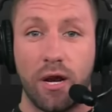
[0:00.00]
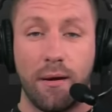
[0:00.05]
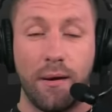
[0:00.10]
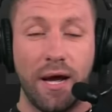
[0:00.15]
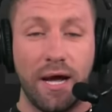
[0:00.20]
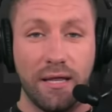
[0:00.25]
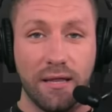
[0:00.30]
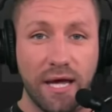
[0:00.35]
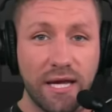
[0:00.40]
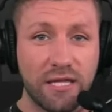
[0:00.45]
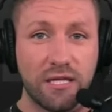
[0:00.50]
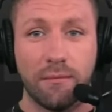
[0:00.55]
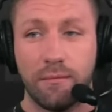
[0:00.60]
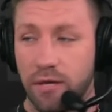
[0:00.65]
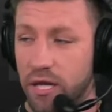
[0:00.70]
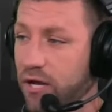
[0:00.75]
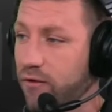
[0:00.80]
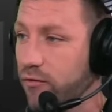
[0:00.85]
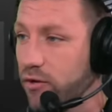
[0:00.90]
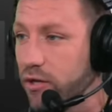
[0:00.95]
I like to
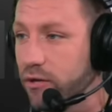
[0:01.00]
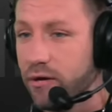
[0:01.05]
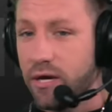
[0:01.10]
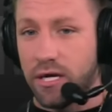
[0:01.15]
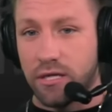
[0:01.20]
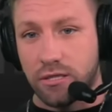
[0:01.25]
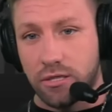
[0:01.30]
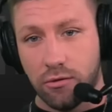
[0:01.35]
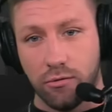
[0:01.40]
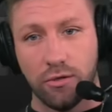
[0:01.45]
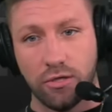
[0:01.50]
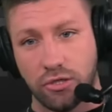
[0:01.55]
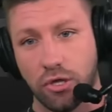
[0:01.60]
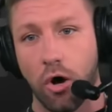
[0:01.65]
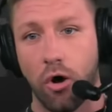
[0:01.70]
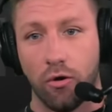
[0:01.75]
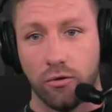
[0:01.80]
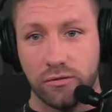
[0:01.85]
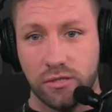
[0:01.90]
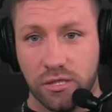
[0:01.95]
believe when you get two
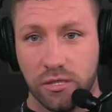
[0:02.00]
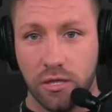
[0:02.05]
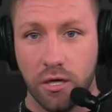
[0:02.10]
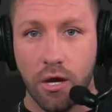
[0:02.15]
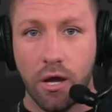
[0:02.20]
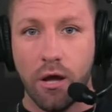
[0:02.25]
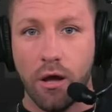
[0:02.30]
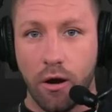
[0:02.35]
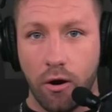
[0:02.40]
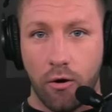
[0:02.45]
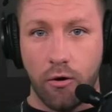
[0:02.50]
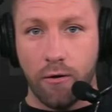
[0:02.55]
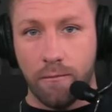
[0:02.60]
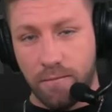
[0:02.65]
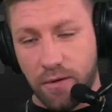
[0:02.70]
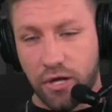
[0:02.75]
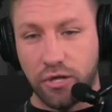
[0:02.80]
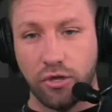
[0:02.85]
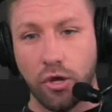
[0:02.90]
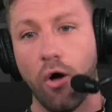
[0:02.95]
adults or
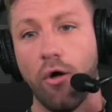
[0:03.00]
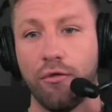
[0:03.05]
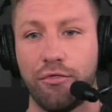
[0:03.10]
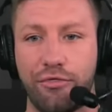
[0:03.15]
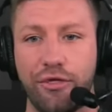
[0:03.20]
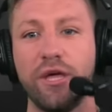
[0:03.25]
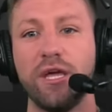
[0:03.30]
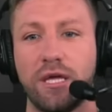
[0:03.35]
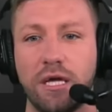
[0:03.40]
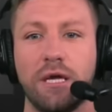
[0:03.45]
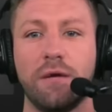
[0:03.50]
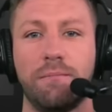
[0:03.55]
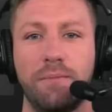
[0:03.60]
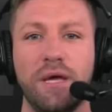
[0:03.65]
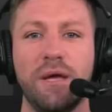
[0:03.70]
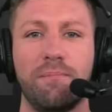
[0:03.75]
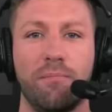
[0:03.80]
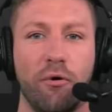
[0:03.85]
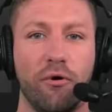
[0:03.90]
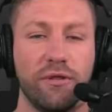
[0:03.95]
adult-thinking
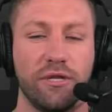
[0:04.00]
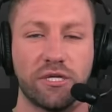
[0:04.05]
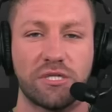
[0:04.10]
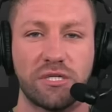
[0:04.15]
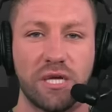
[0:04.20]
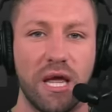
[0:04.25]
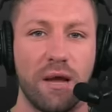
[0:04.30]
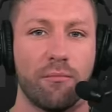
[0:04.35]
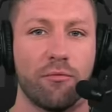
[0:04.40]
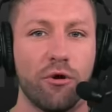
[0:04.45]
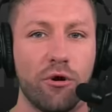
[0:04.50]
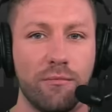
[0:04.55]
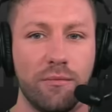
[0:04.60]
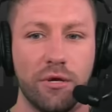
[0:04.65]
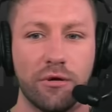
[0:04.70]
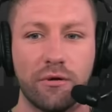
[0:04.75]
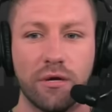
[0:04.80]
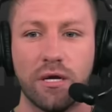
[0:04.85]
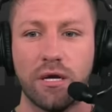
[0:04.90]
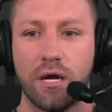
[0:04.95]
people in the same room,
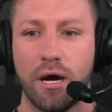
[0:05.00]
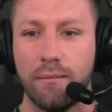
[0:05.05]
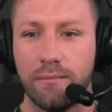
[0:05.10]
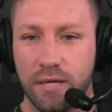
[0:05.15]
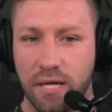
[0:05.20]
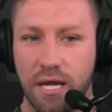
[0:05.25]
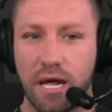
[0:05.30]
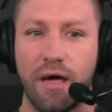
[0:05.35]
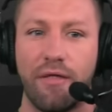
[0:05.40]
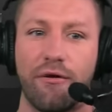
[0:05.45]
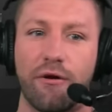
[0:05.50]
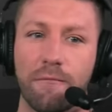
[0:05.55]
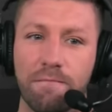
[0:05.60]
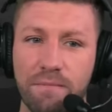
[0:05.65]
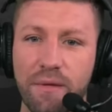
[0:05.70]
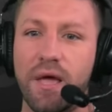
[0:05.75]
you can come together